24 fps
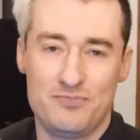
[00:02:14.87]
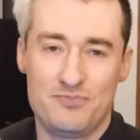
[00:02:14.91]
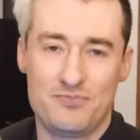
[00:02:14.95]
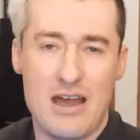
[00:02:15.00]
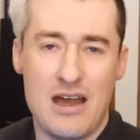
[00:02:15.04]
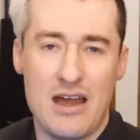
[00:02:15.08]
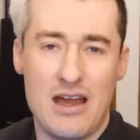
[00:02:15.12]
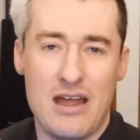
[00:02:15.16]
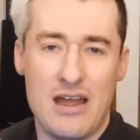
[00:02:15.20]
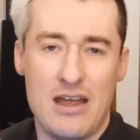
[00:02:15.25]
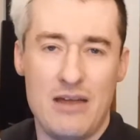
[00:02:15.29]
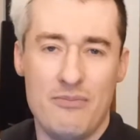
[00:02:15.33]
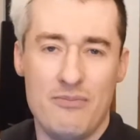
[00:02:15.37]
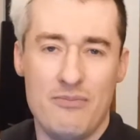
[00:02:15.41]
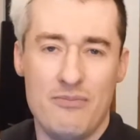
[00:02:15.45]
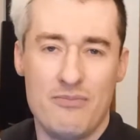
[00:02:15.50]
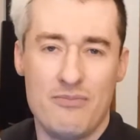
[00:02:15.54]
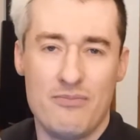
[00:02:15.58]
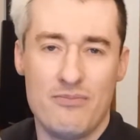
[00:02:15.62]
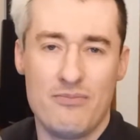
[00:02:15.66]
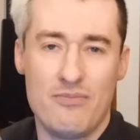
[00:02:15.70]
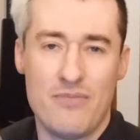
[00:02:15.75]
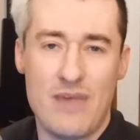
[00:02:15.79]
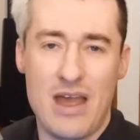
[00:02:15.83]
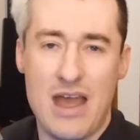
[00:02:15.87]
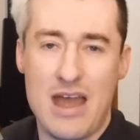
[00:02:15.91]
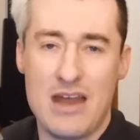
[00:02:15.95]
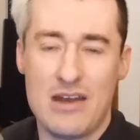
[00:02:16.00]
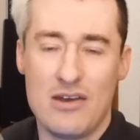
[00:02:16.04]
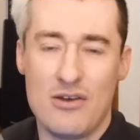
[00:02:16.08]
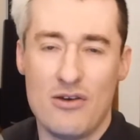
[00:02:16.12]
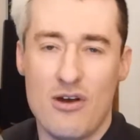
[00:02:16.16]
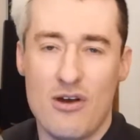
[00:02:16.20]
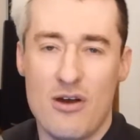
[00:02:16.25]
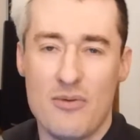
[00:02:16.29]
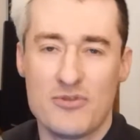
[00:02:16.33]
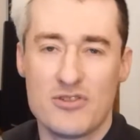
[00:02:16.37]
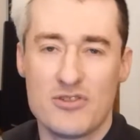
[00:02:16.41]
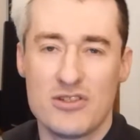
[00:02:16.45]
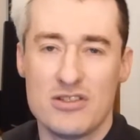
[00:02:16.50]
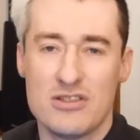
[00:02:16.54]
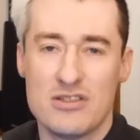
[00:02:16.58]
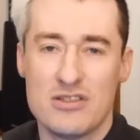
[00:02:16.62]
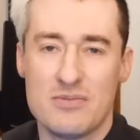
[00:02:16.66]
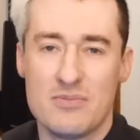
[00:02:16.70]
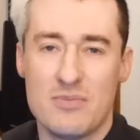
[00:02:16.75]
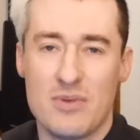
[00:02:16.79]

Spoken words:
I had no options,